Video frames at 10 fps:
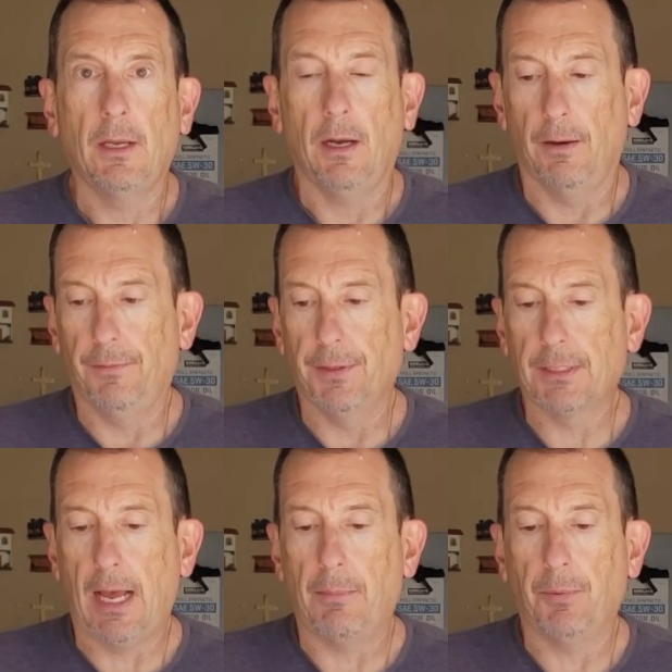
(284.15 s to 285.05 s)
of the
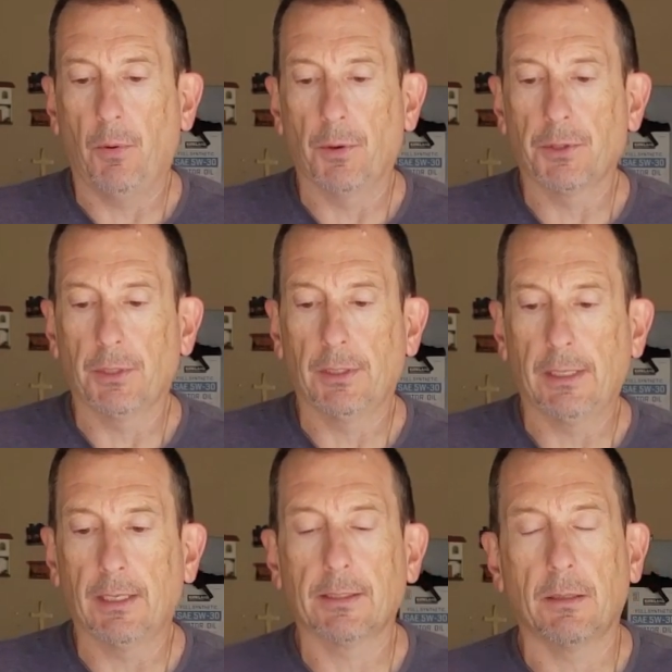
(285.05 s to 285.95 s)
top portion
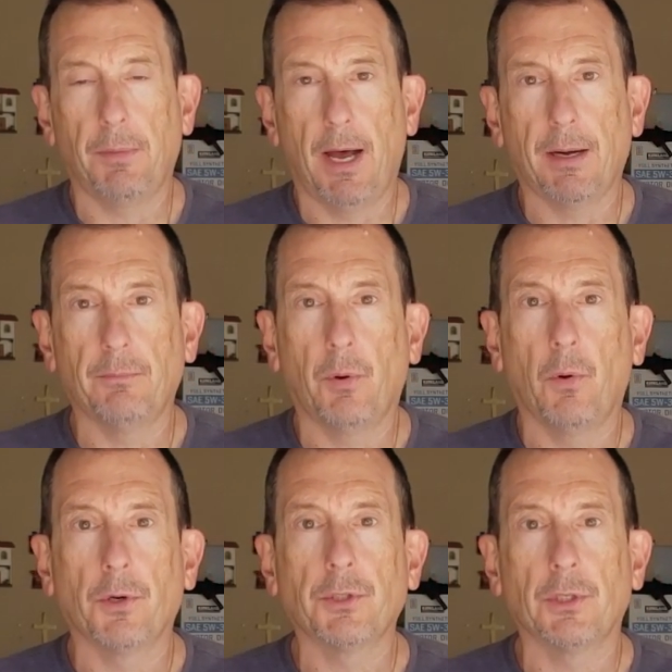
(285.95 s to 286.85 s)
against the bottom
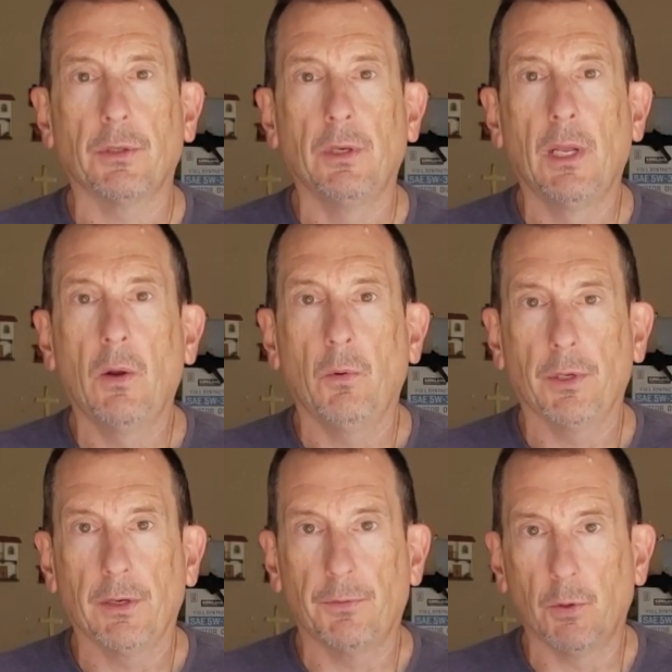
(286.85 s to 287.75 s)
portion
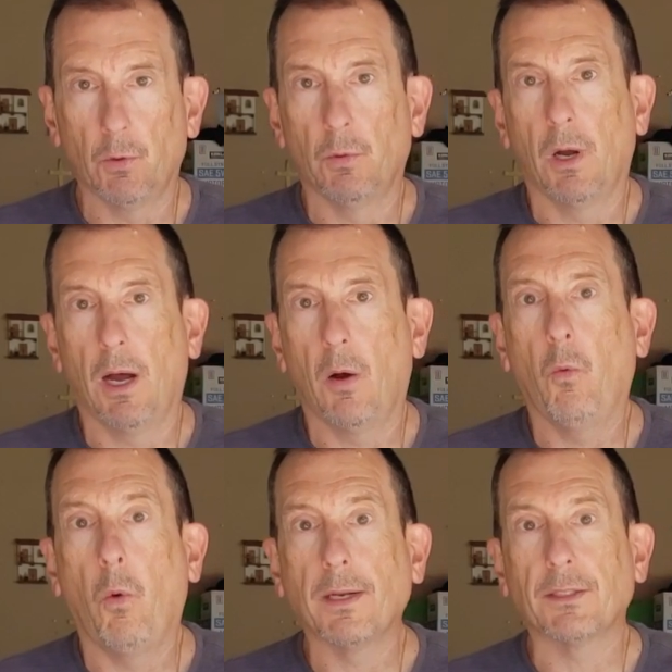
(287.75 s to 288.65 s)
will give you
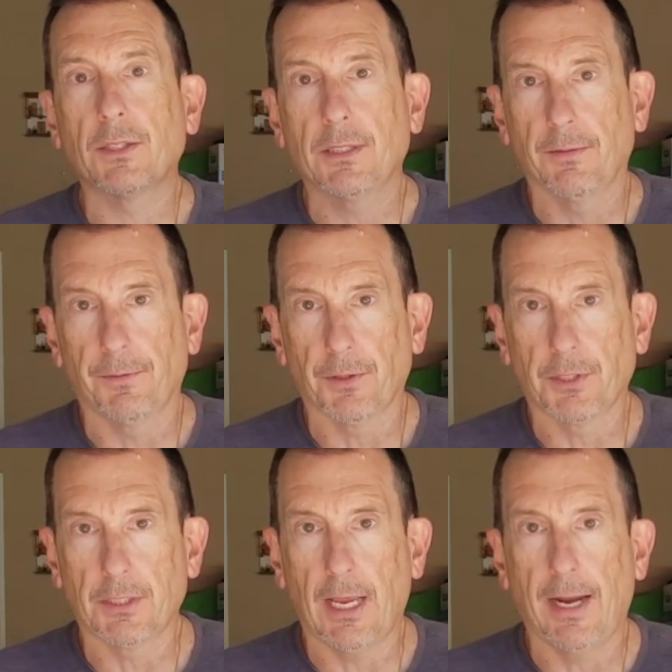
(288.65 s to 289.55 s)
one stiffer
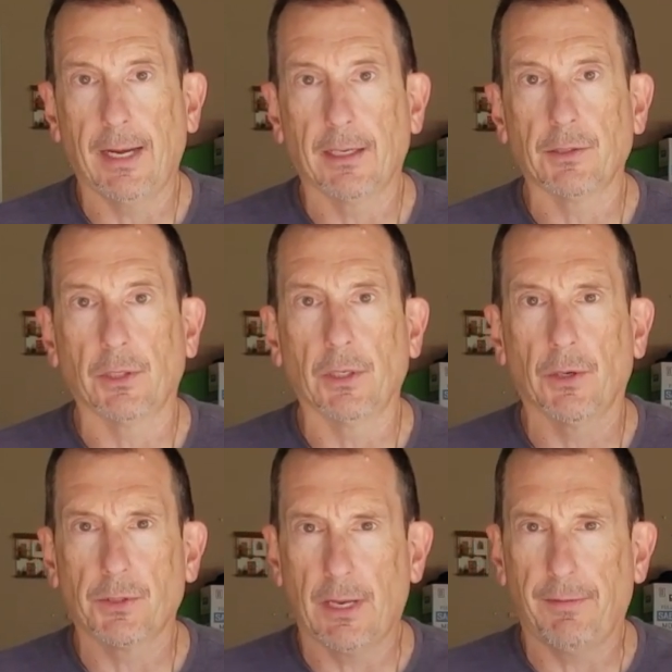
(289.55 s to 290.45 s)
setting. So you can
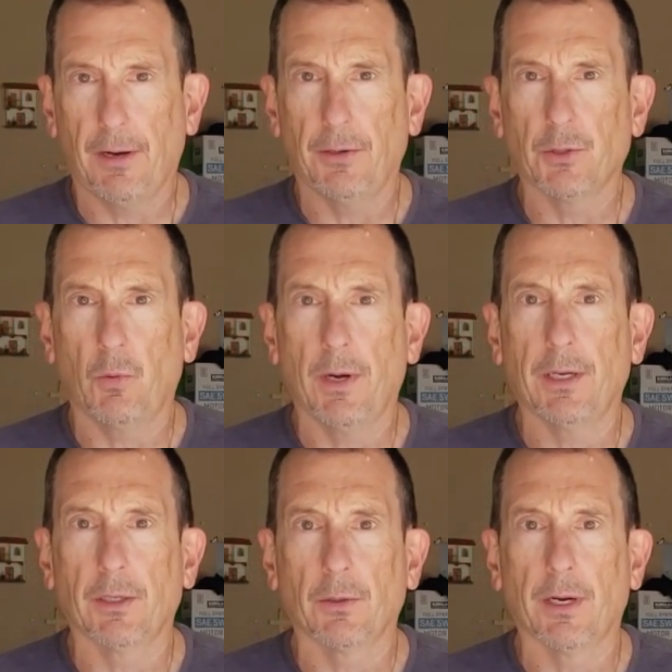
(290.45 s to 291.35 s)
go 720
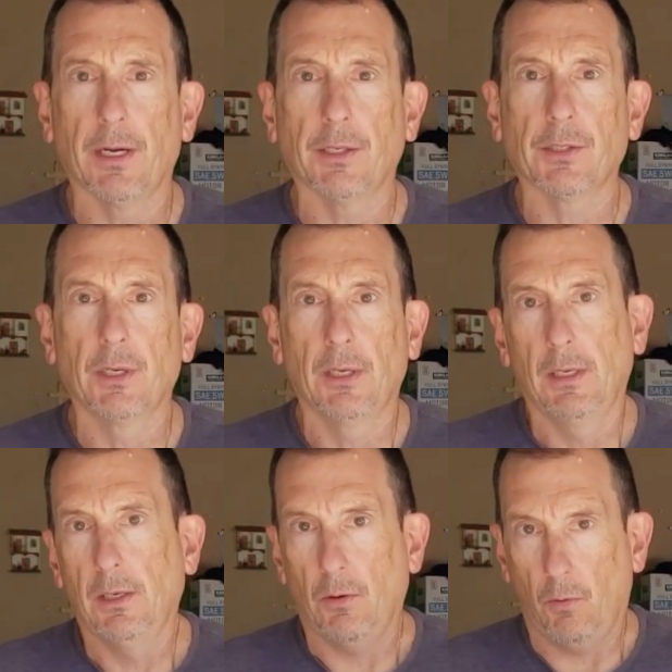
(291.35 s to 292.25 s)
degrees
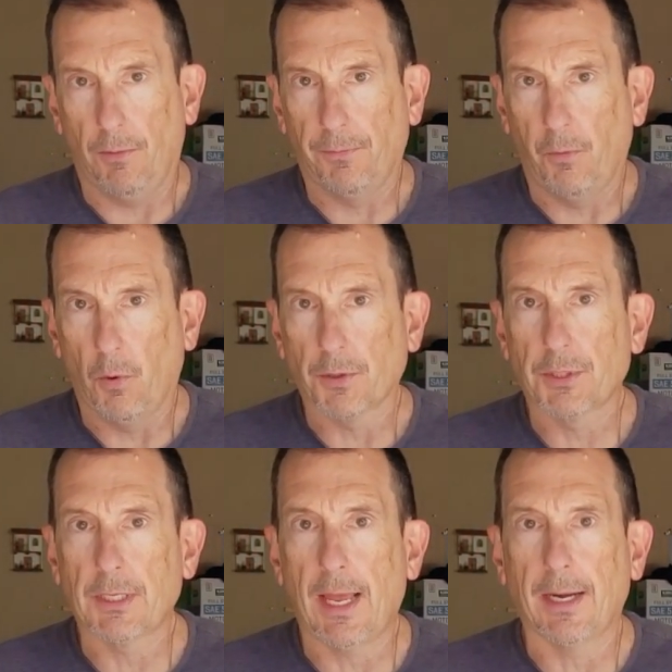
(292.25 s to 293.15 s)
or 4
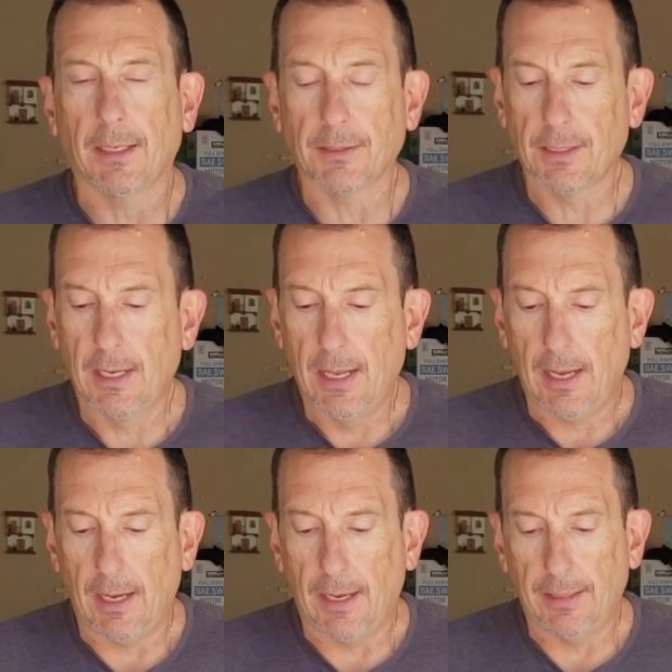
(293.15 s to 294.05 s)
settings.
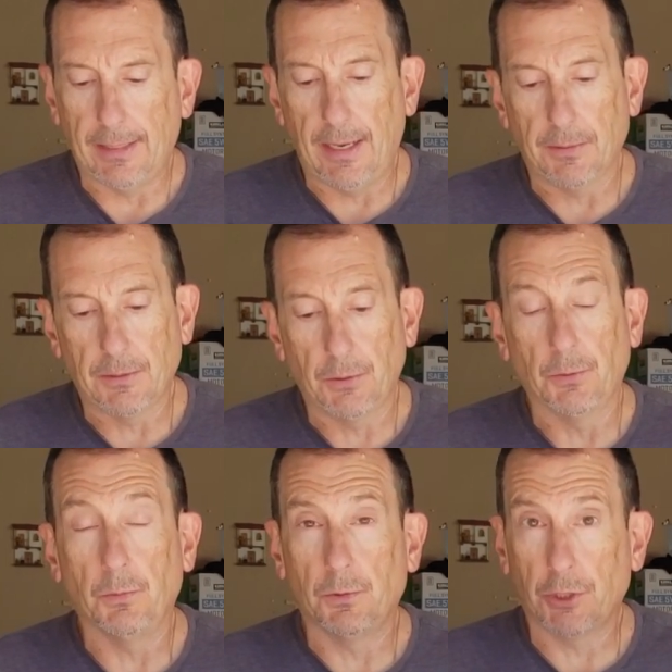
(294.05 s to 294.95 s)
Now
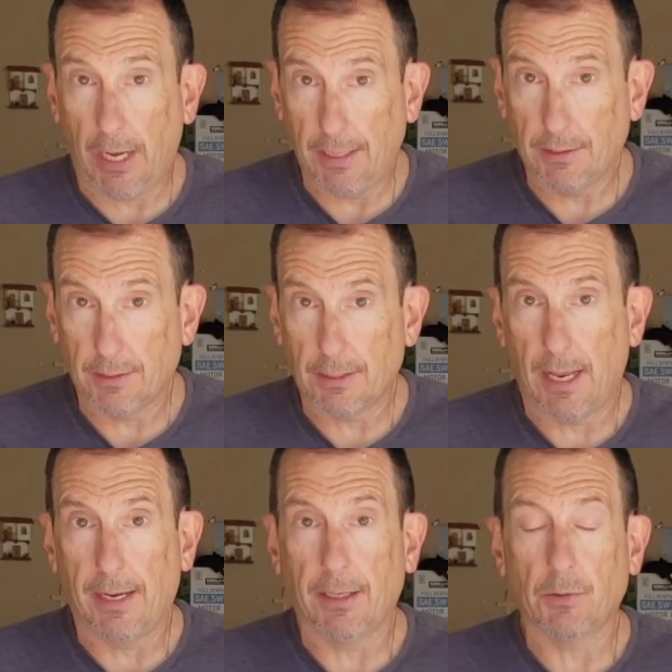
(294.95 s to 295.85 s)
to change the
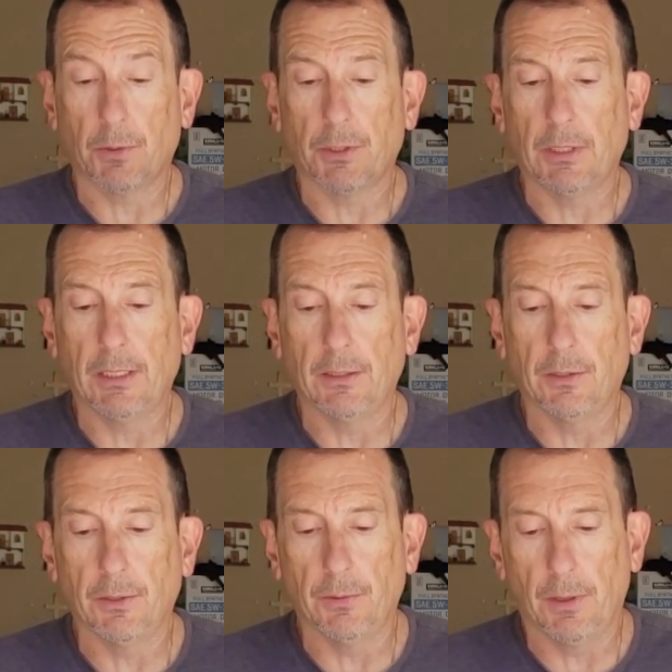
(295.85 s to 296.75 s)
settings, what you need to
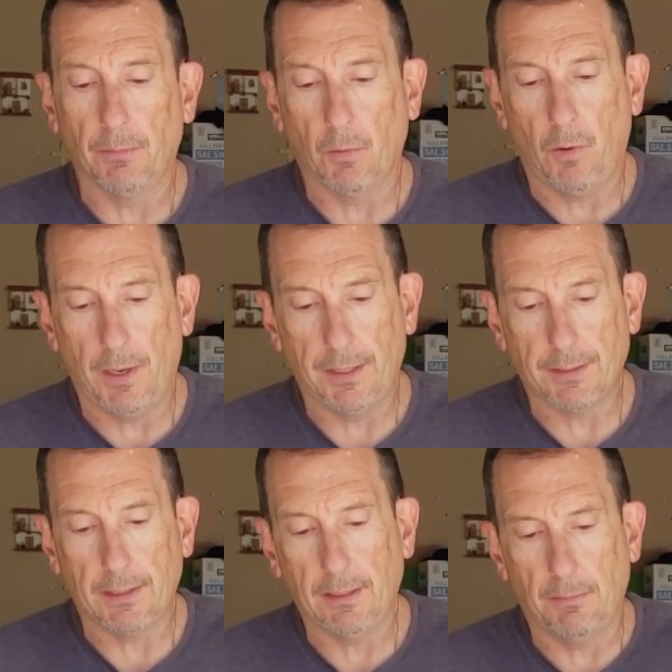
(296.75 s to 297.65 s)
do, number one,
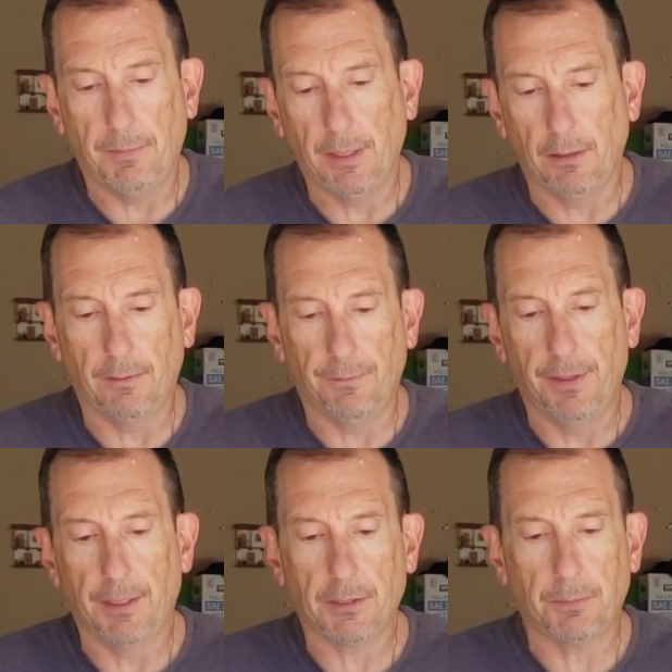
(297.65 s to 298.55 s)
is in the middle of
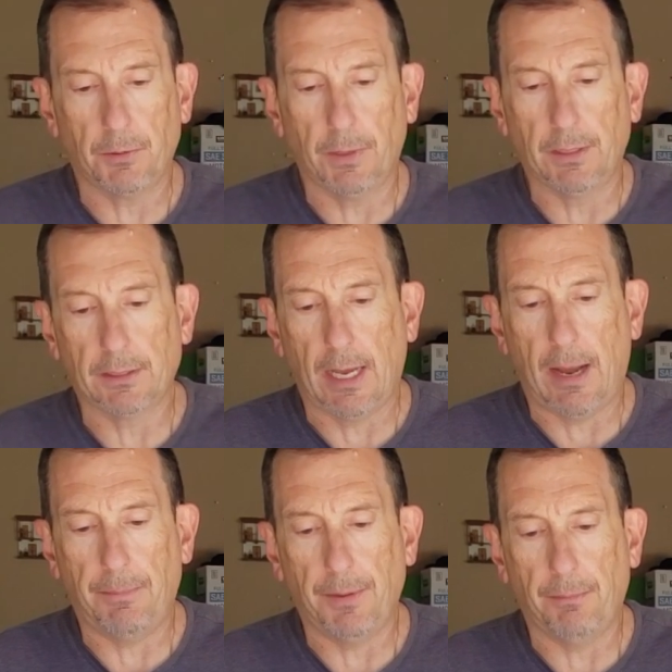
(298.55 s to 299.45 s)
this, between the
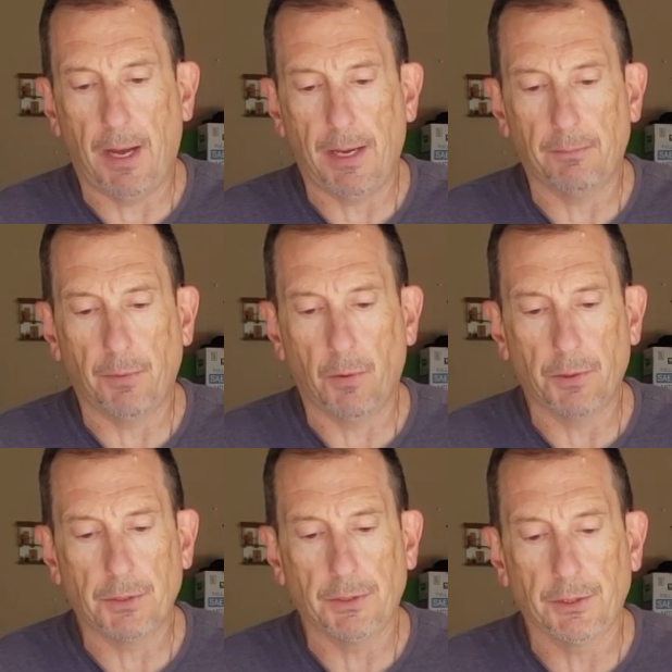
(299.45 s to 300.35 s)
top and the bottom
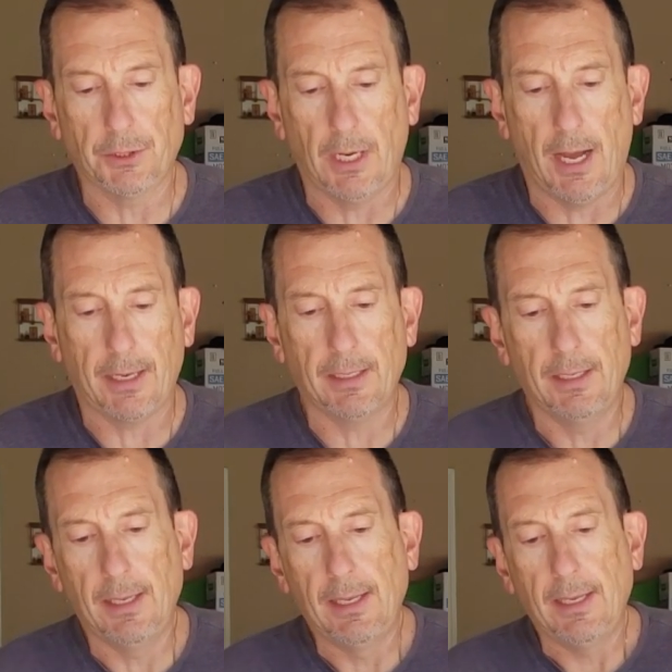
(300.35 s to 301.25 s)
portion of the shock,
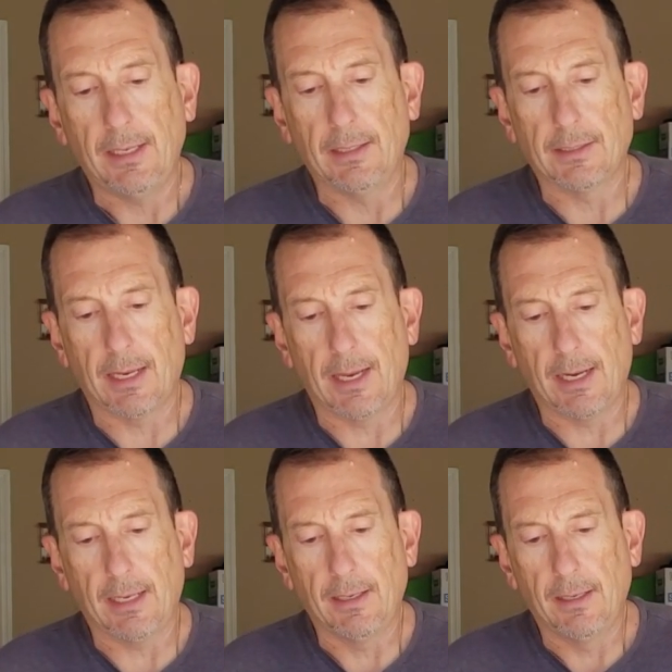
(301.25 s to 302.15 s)
is
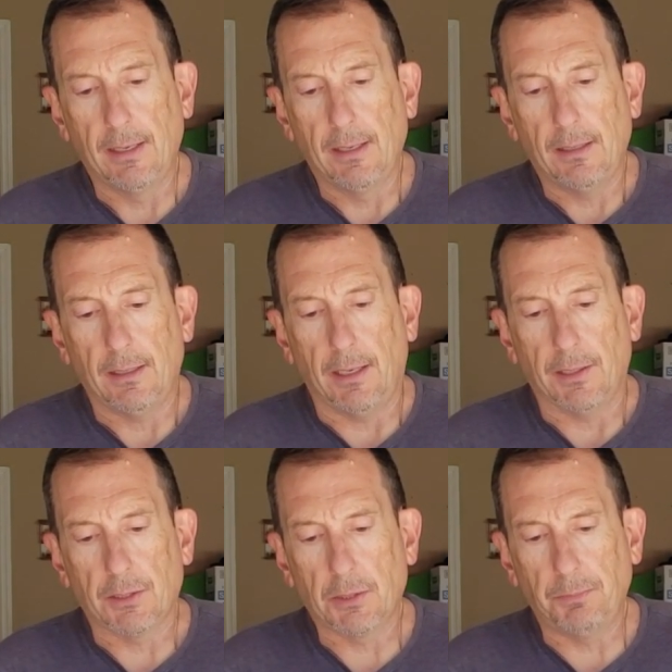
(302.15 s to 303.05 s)
a
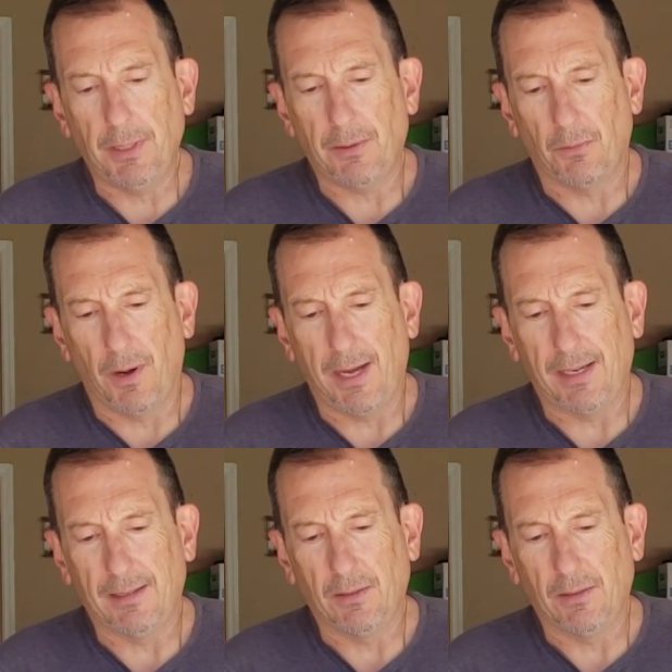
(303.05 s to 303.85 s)
split ring